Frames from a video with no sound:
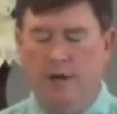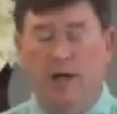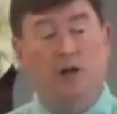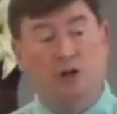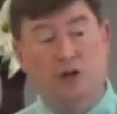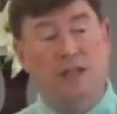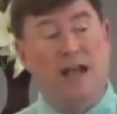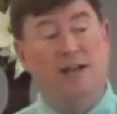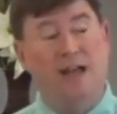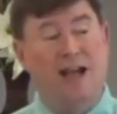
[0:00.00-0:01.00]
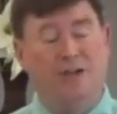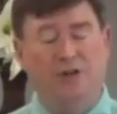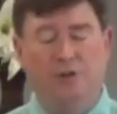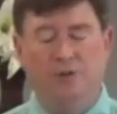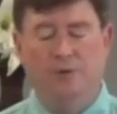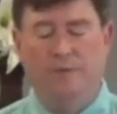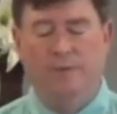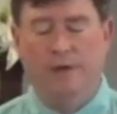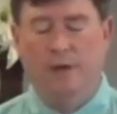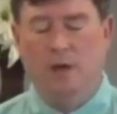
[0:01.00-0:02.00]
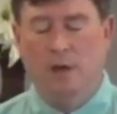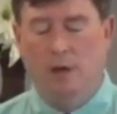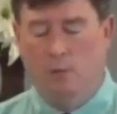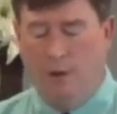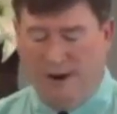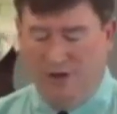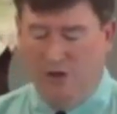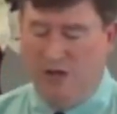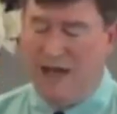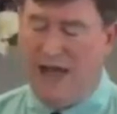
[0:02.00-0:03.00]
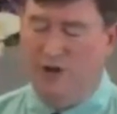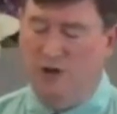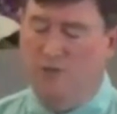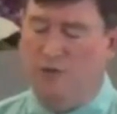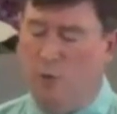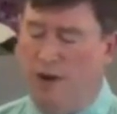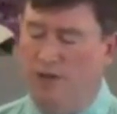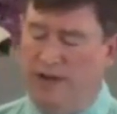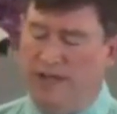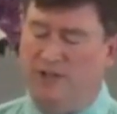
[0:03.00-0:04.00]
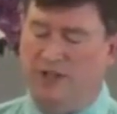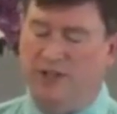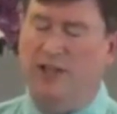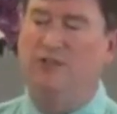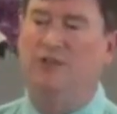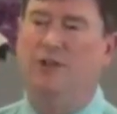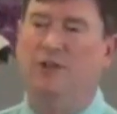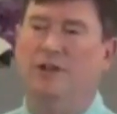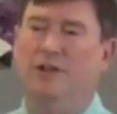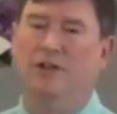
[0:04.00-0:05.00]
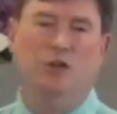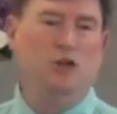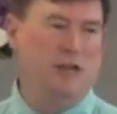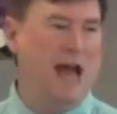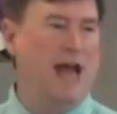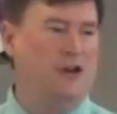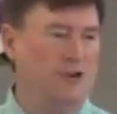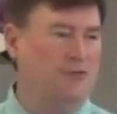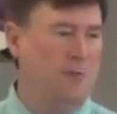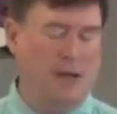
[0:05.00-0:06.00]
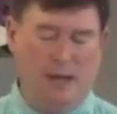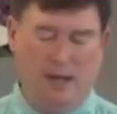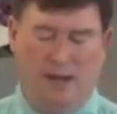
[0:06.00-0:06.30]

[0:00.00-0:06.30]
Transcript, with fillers: Truly I tell you, whatever you did not do for one of the least of these, you did not do for me.